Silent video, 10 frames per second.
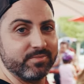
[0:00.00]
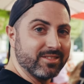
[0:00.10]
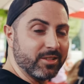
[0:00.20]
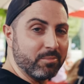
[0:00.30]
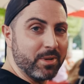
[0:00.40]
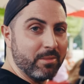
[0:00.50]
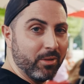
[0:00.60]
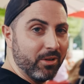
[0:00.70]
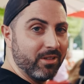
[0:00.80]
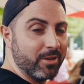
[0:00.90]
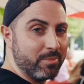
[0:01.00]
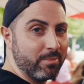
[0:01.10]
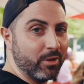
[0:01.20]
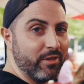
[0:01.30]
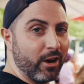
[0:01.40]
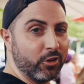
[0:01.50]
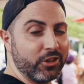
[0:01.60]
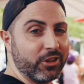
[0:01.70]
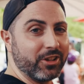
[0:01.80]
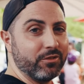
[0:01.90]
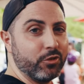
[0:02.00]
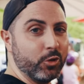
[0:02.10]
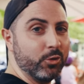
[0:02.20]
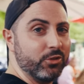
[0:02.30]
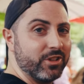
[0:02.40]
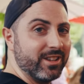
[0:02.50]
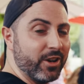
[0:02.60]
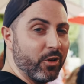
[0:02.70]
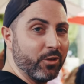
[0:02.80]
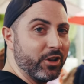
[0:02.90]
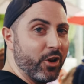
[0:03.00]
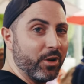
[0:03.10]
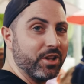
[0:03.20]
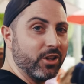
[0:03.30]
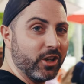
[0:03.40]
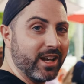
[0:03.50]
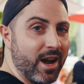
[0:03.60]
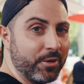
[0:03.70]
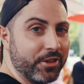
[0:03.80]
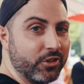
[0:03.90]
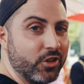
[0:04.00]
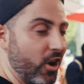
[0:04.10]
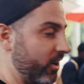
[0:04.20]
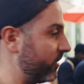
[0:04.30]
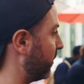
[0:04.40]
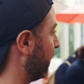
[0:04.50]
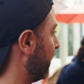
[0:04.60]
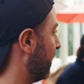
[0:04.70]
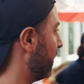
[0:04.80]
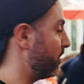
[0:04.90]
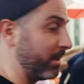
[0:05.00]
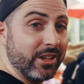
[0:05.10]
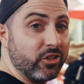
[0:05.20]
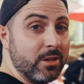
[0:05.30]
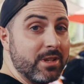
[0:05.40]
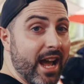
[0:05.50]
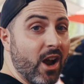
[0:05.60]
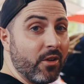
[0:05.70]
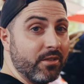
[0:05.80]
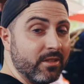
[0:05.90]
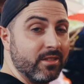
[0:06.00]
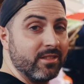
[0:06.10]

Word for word: People, the people of Harrison are confused. They don't really know what they're looking at with these cars. But they seem down.